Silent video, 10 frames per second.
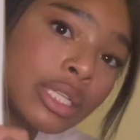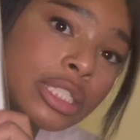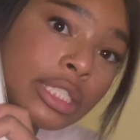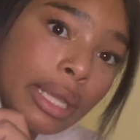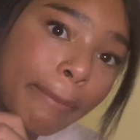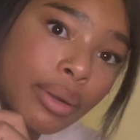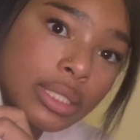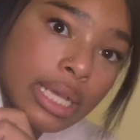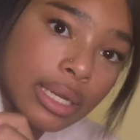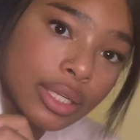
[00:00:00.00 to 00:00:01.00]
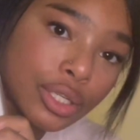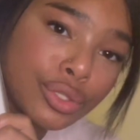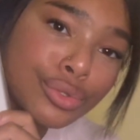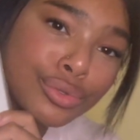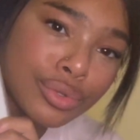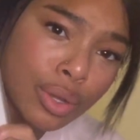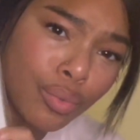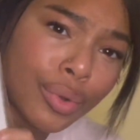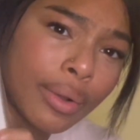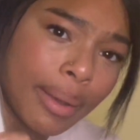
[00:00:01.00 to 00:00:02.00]
sheet protectors,
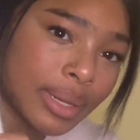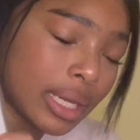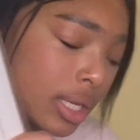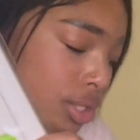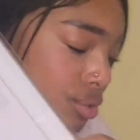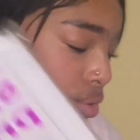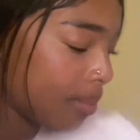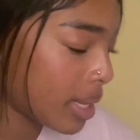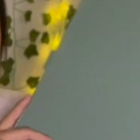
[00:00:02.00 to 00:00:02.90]
will come in handy so much